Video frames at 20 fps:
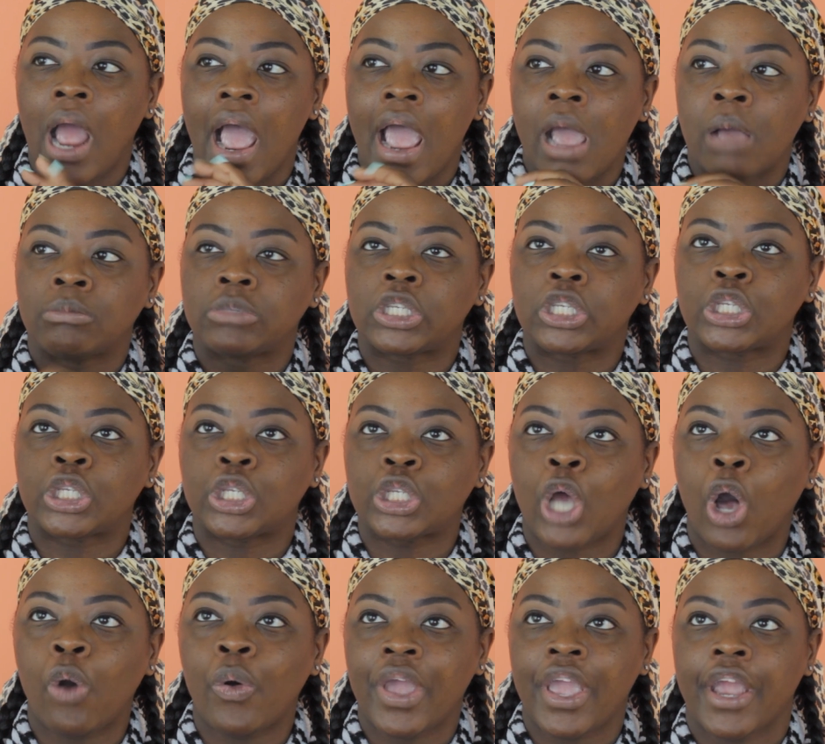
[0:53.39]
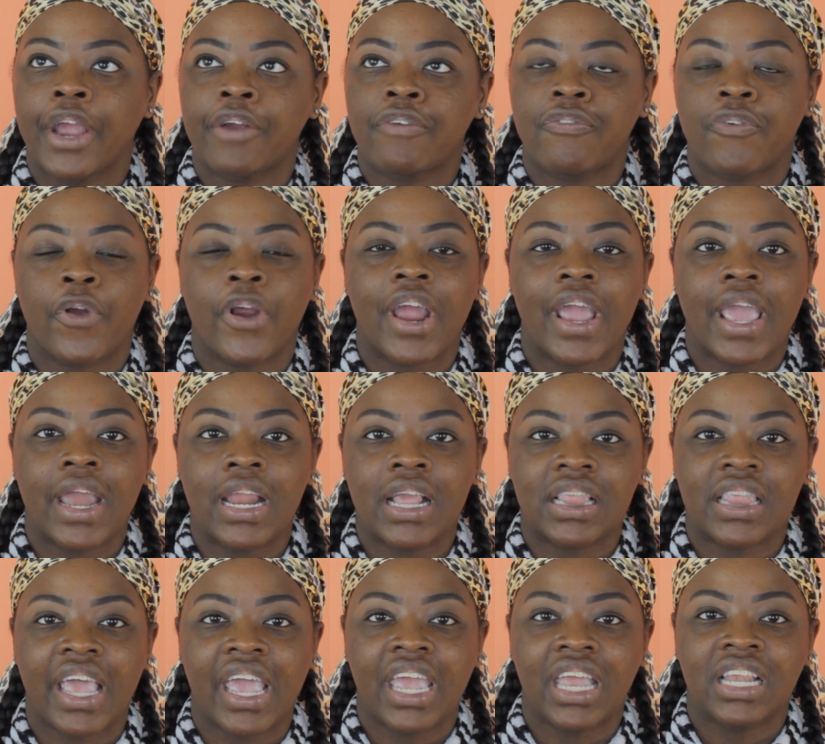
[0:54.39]
am so here for
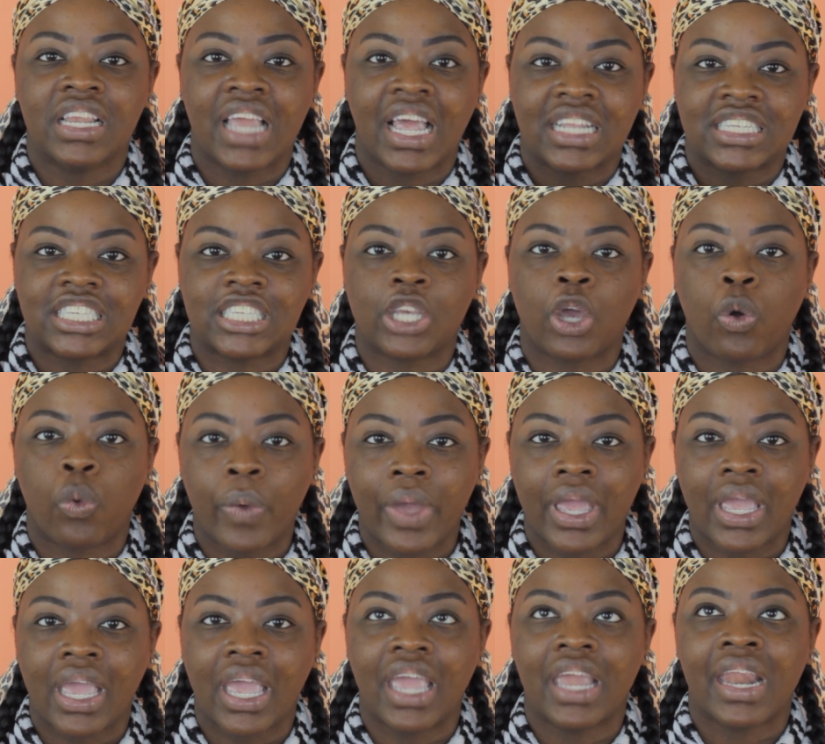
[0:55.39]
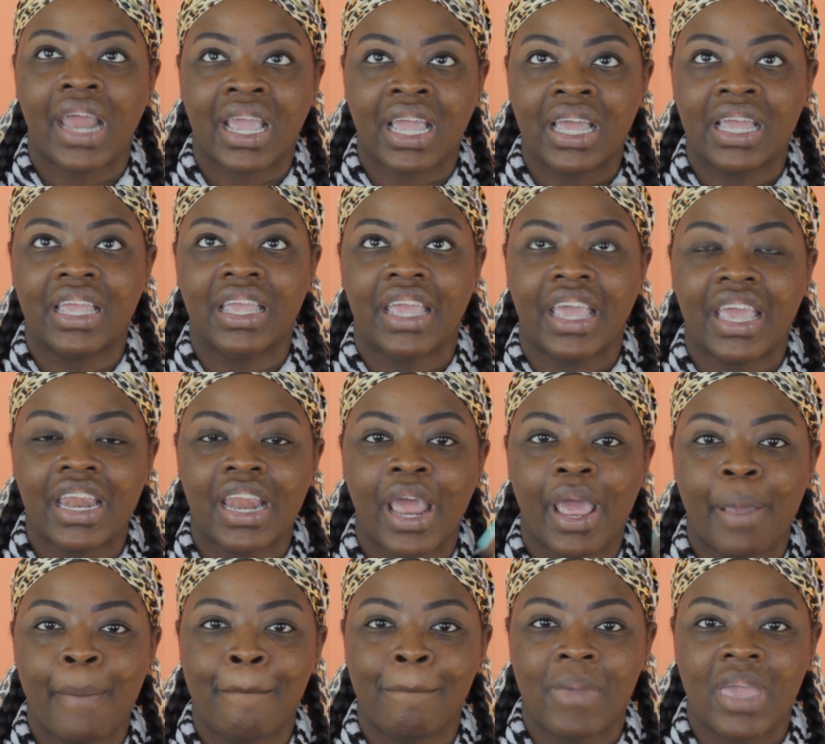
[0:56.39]
anything that's quick and that could get
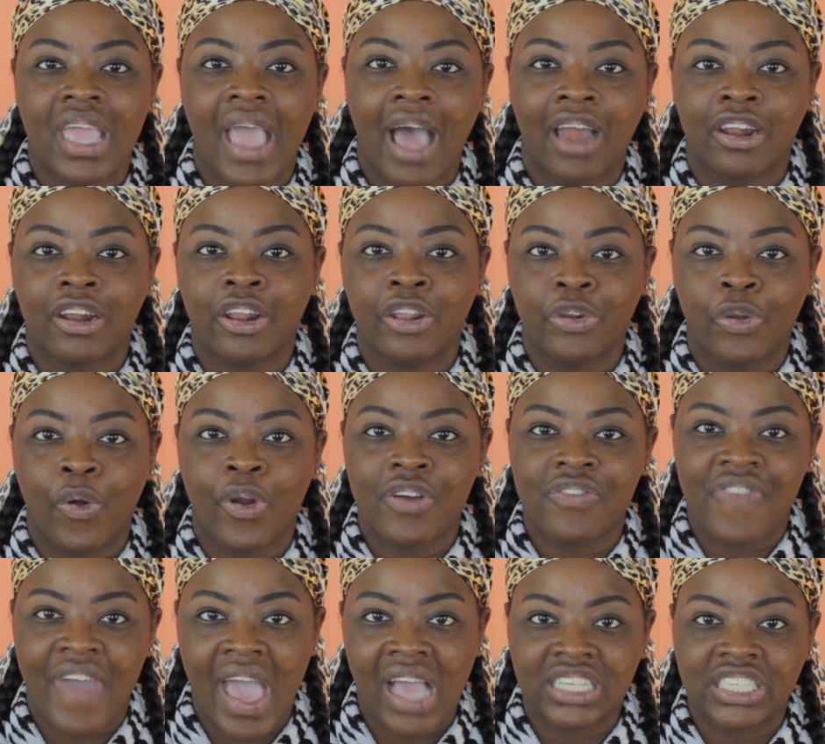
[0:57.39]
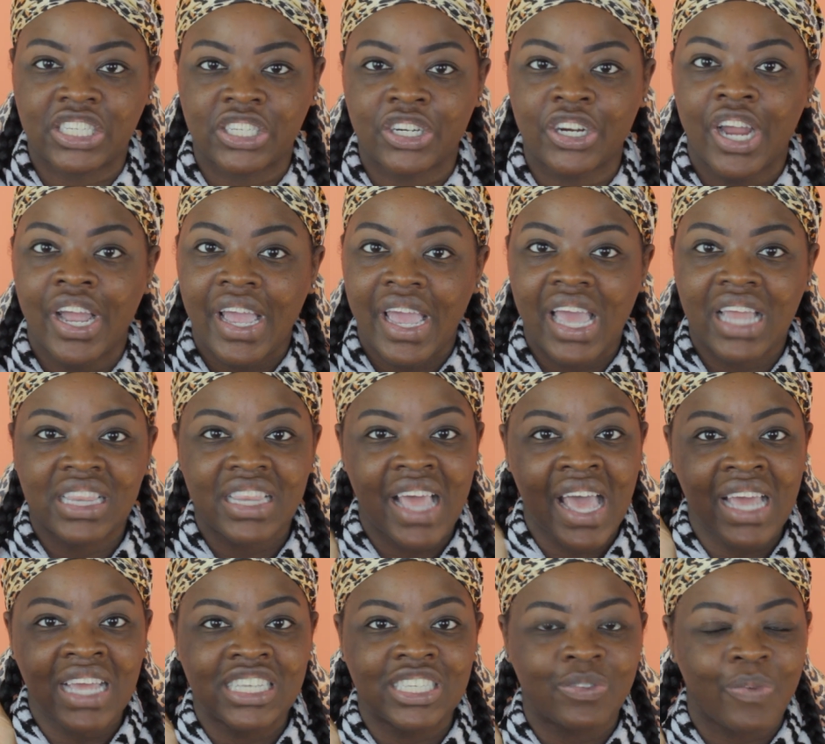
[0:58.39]
me out of the door faster, and
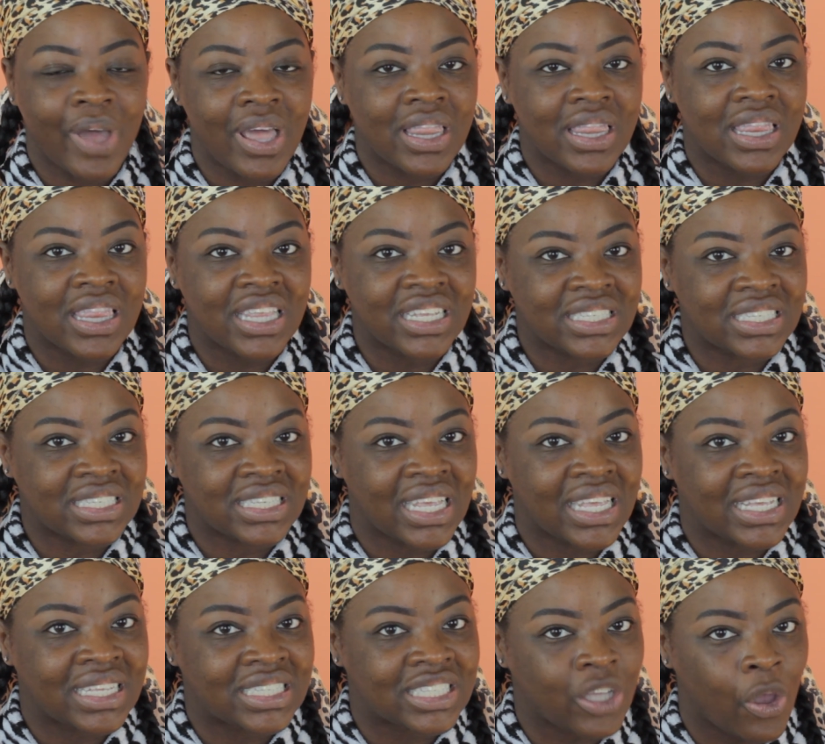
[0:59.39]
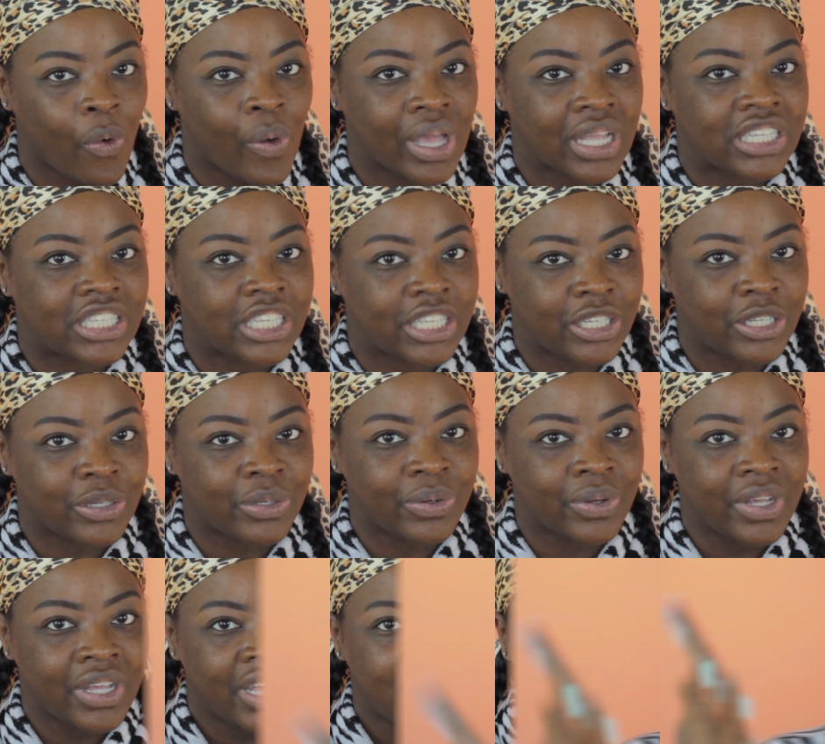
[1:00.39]
that is what this is going to do.
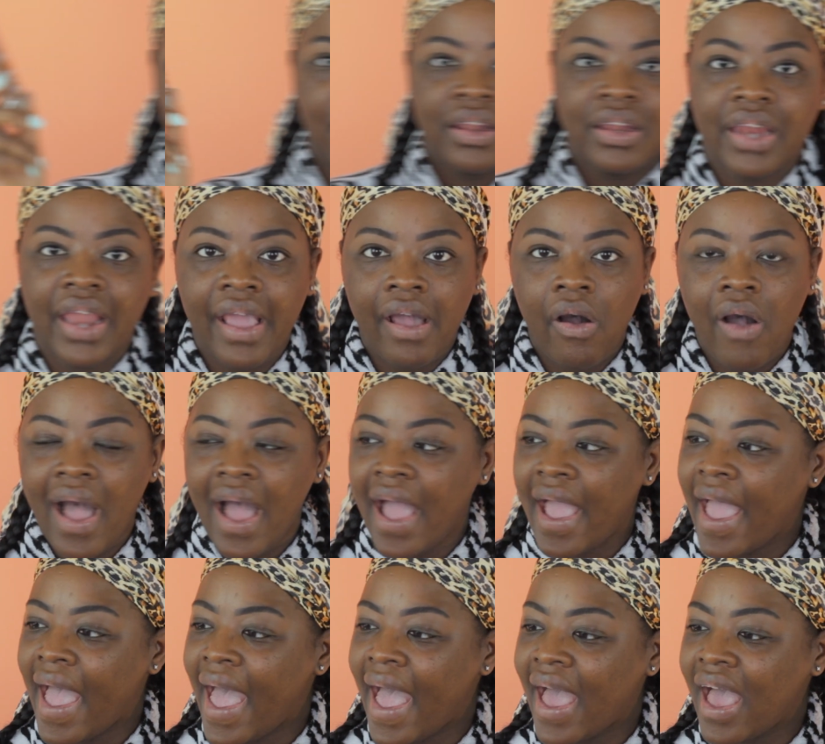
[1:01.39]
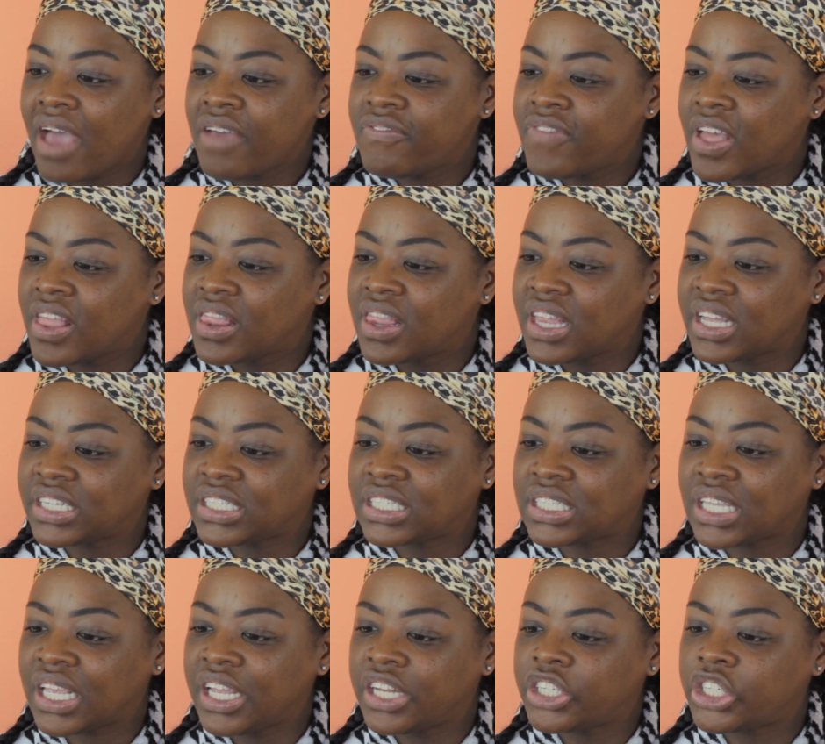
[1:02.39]
Now I have
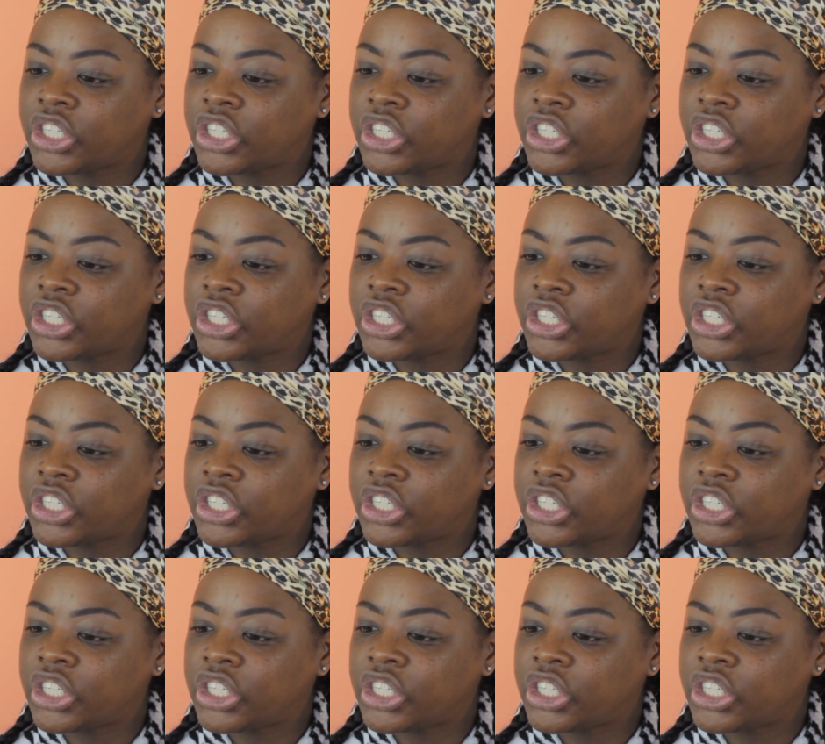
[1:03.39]
this in